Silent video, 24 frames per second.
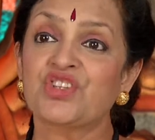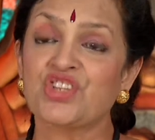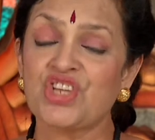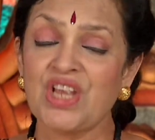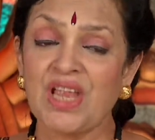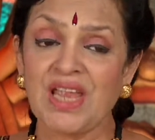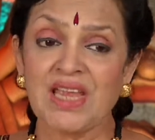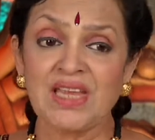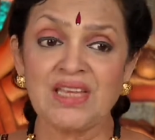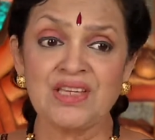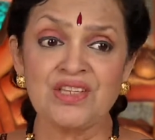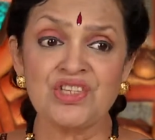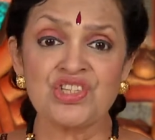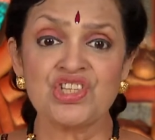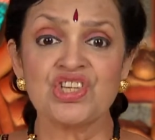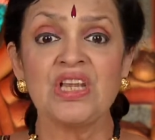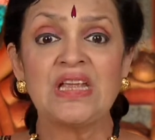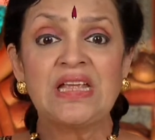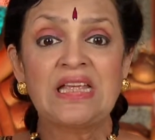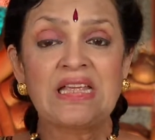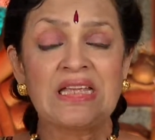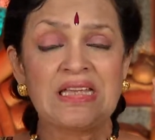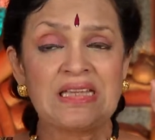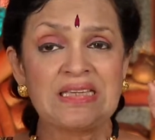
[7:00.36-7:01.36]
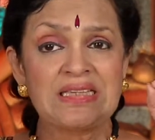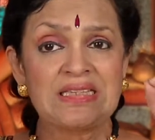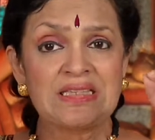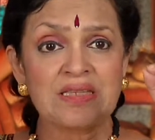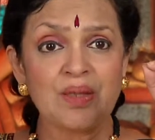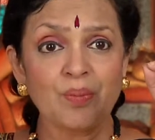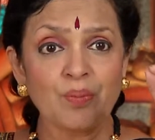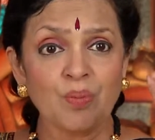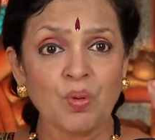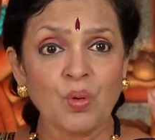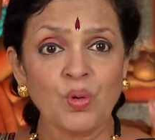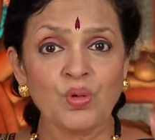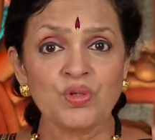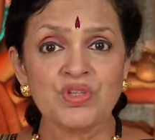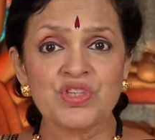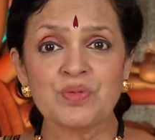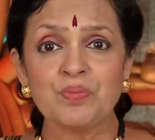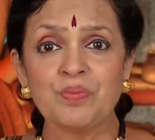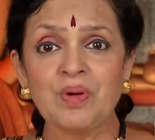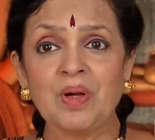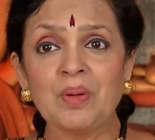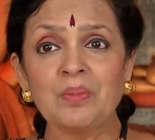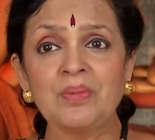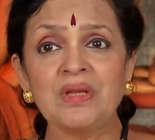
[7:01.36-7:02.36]
Change is the
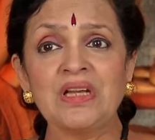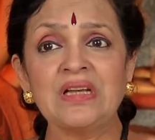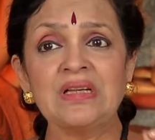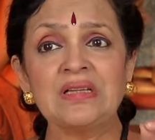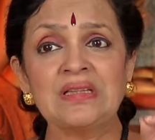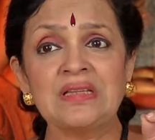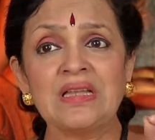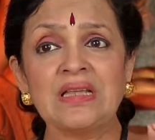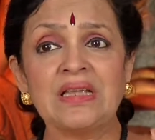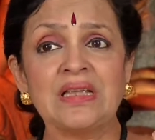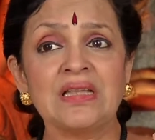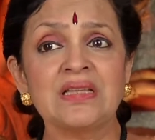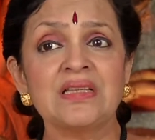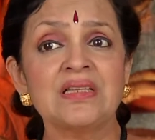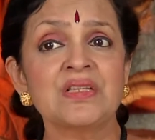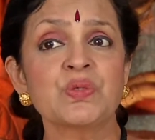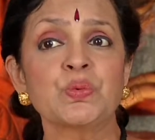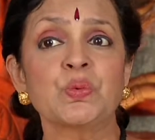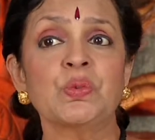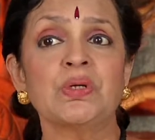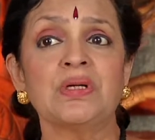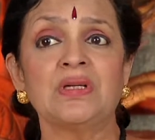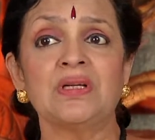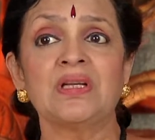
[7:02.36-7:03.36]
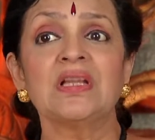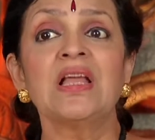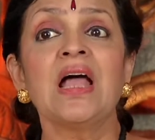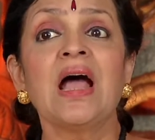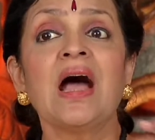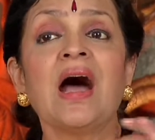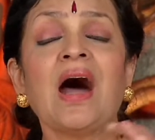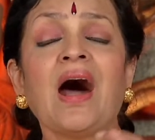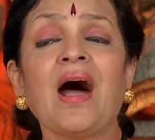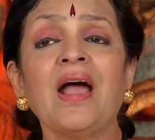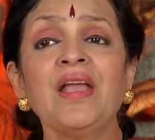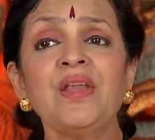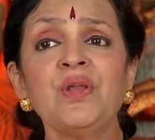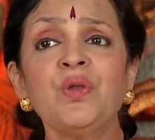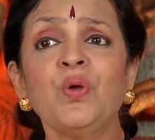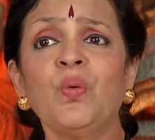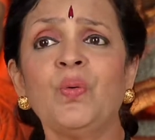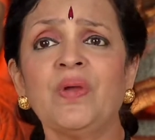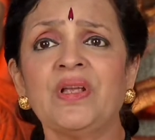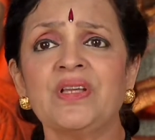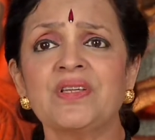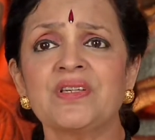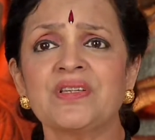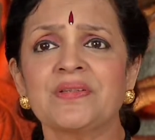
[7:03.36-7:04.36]
most permanent thing in this world. I
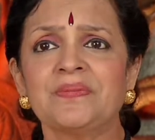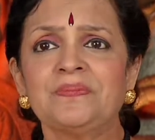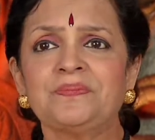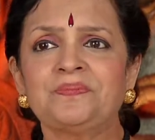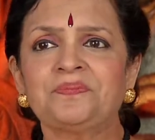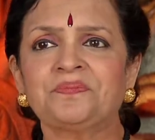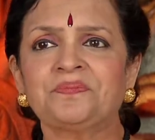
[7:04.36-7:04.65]
know it.